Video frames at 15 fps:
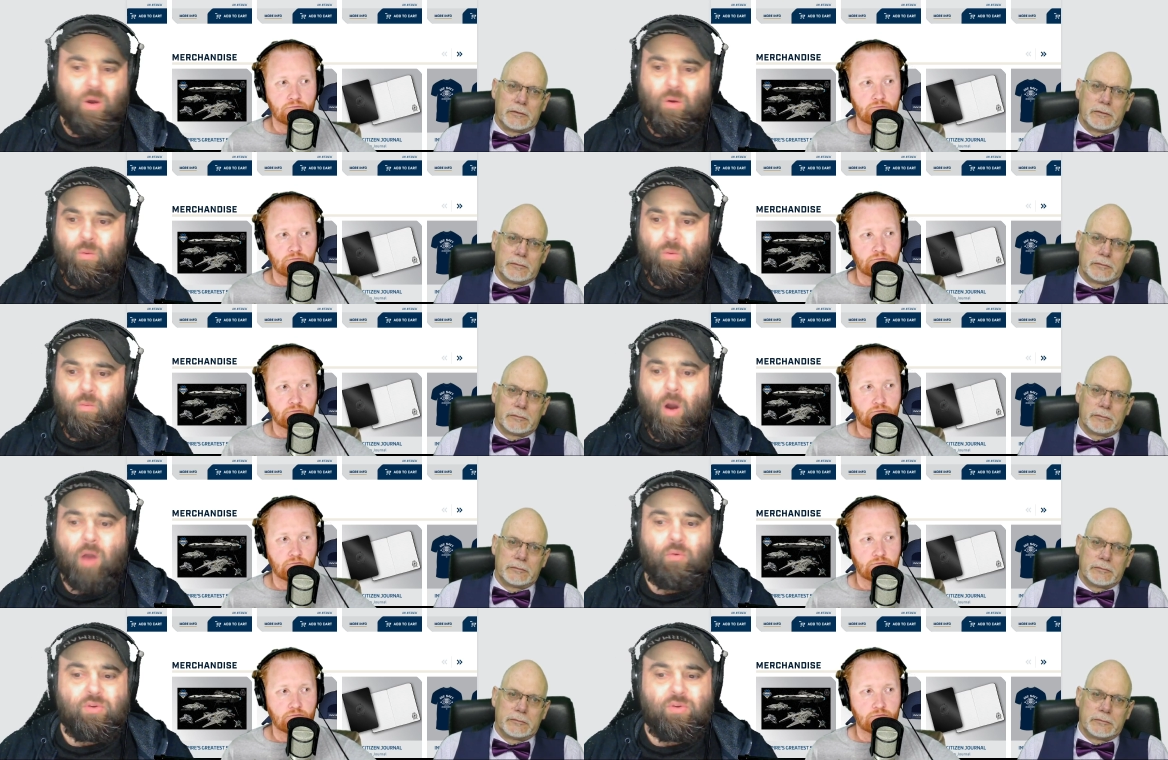Speaker 1: why
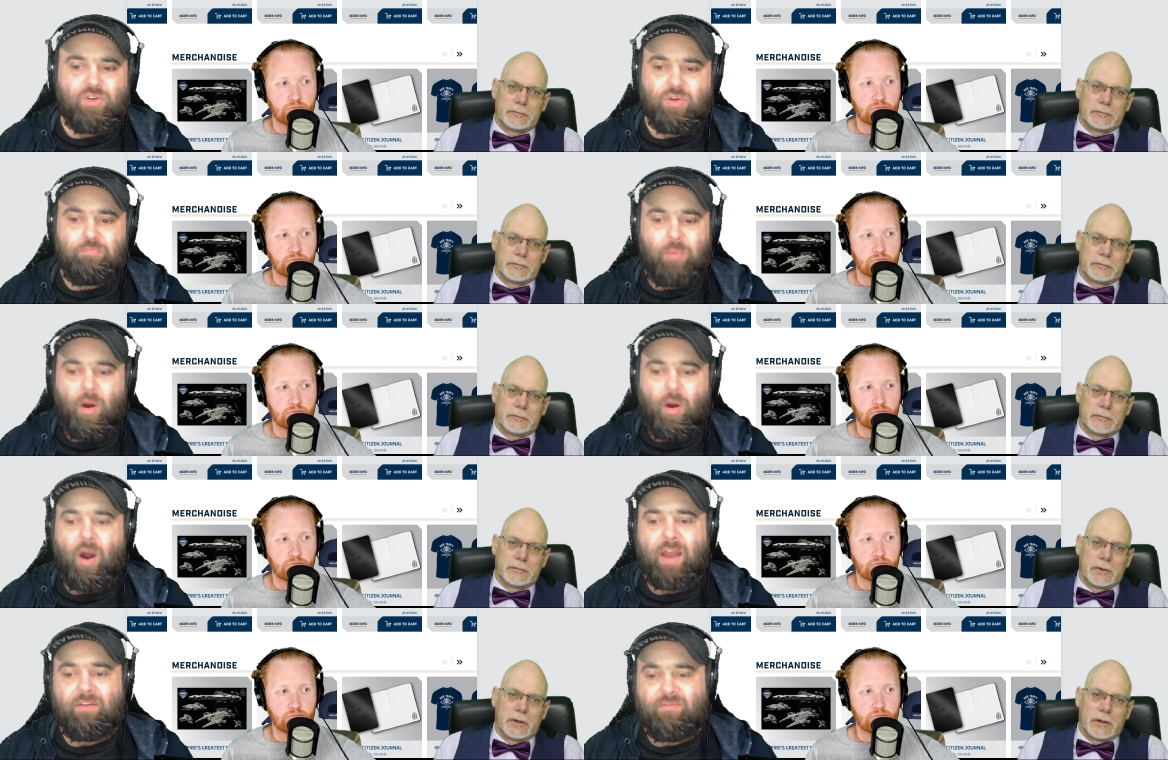would you buy
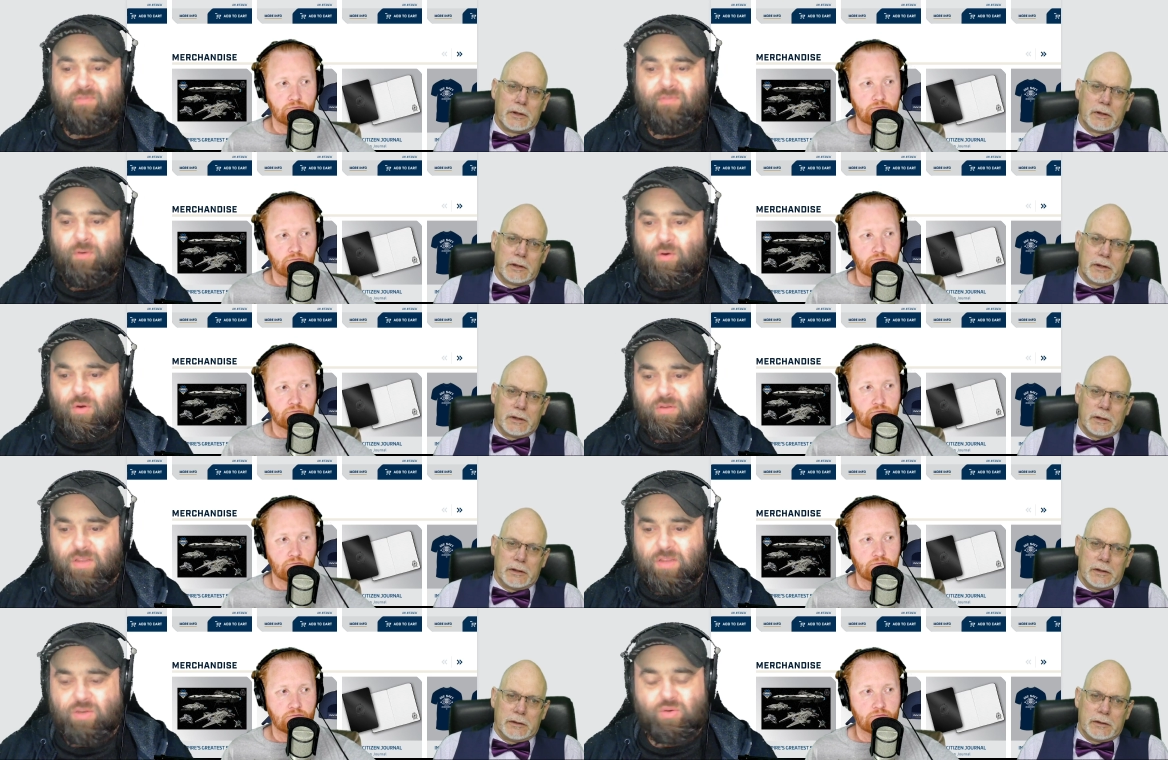it for
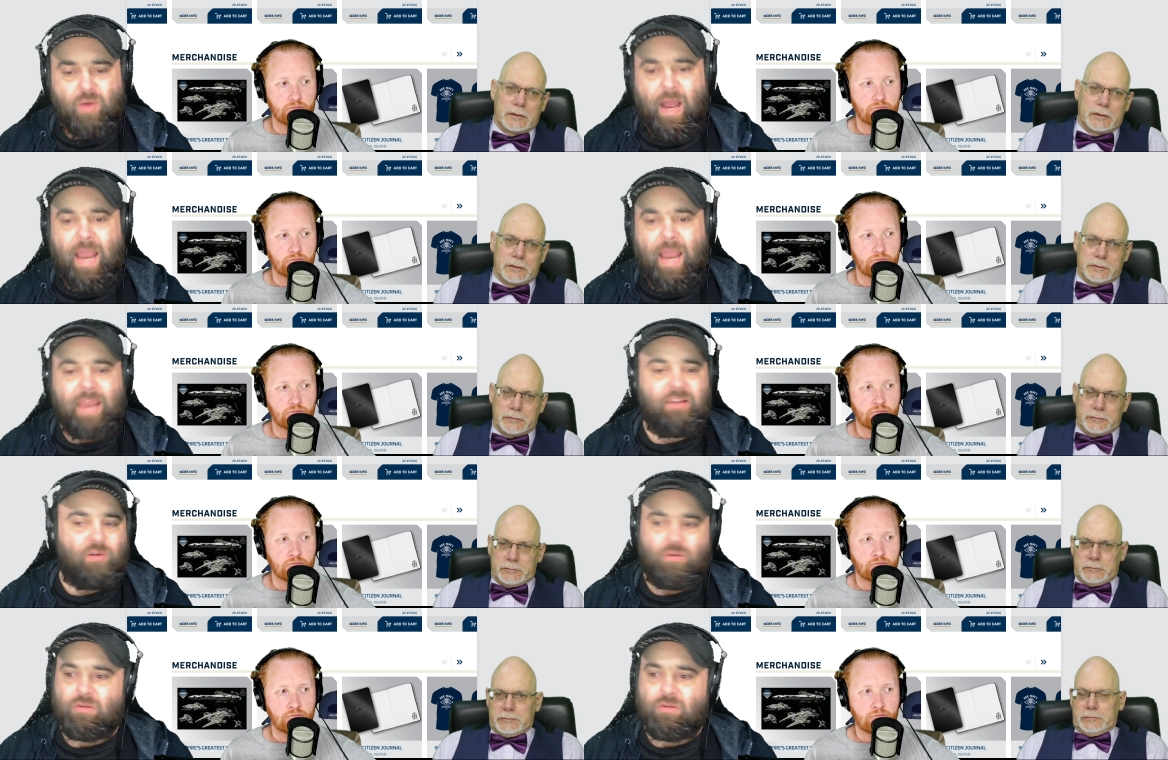literal eight
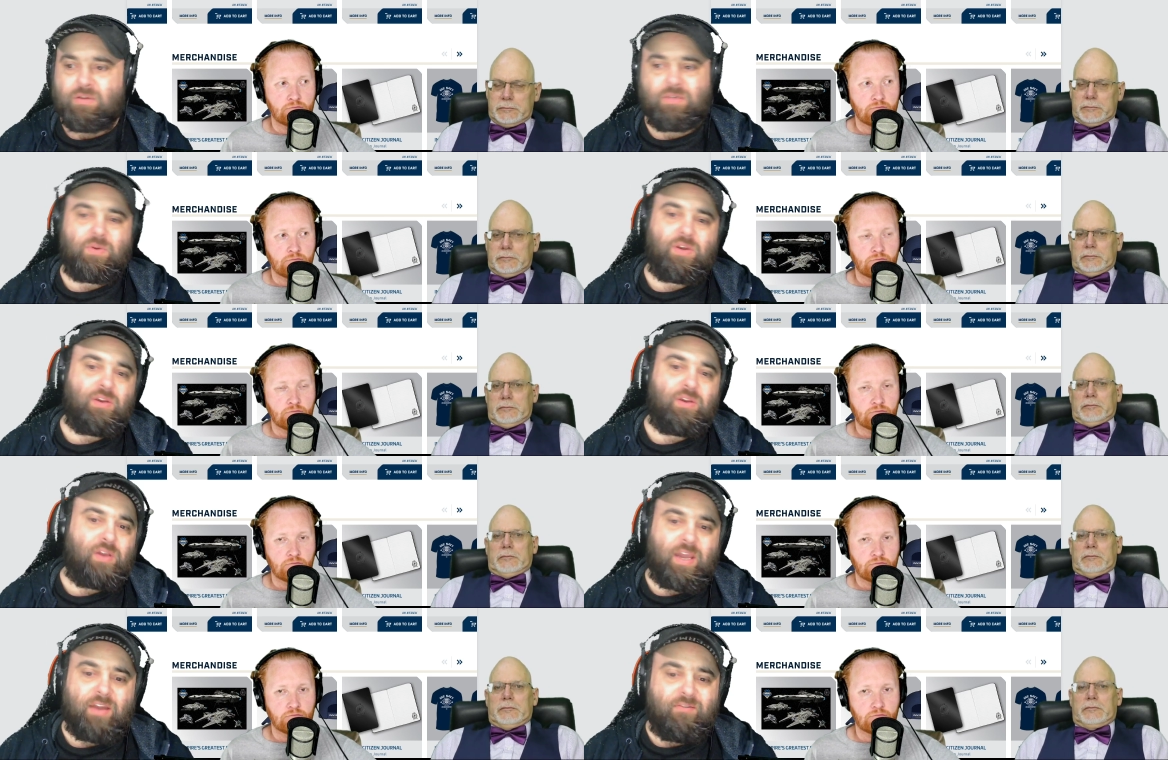dollars when you can
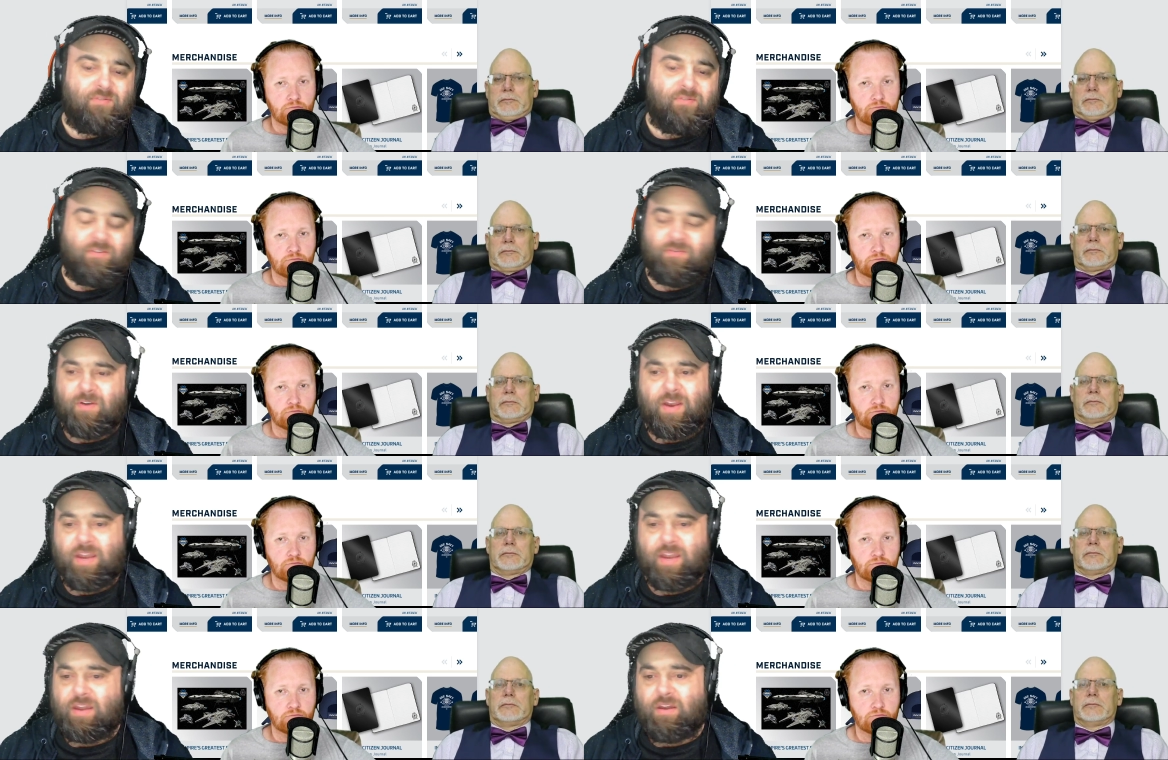get it for free
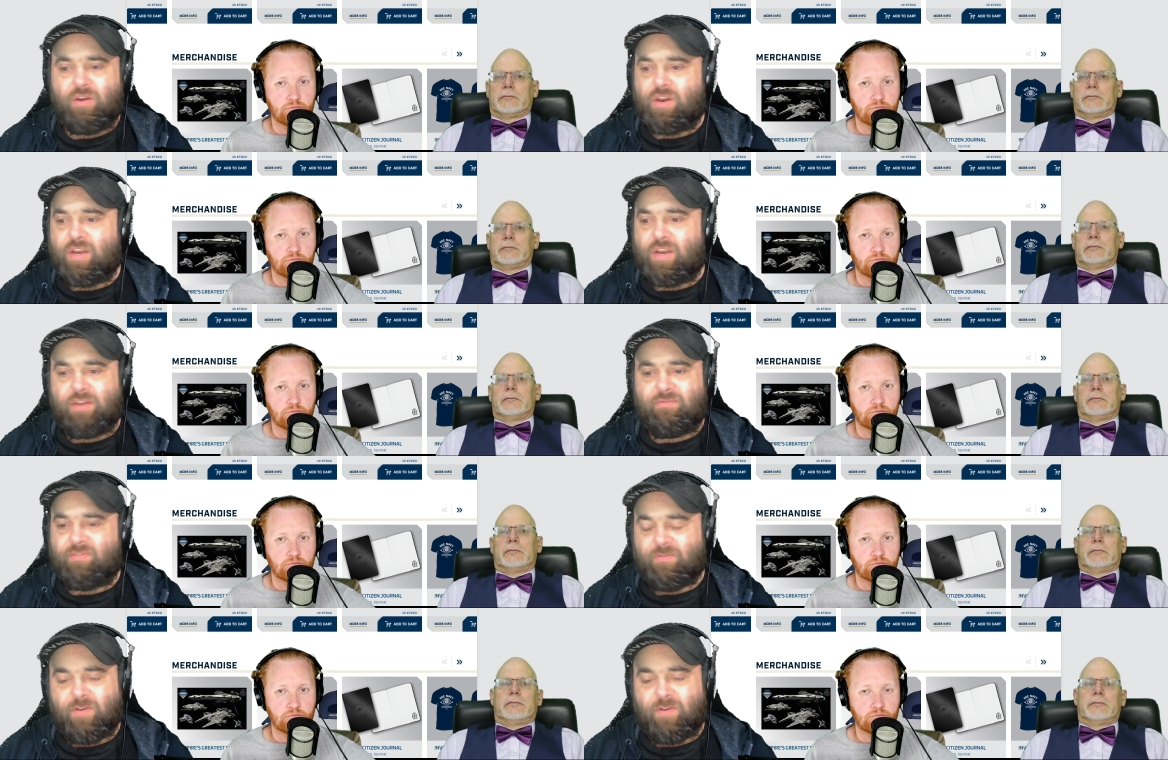and earn it for
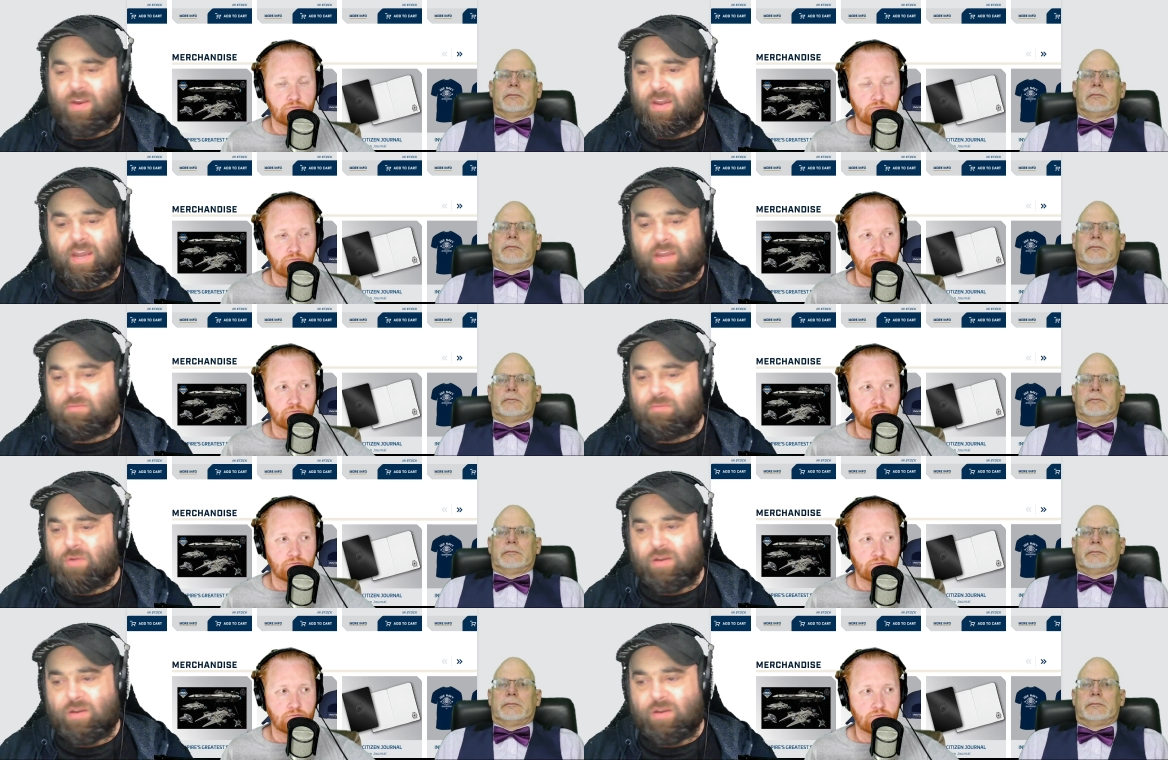free in game? I,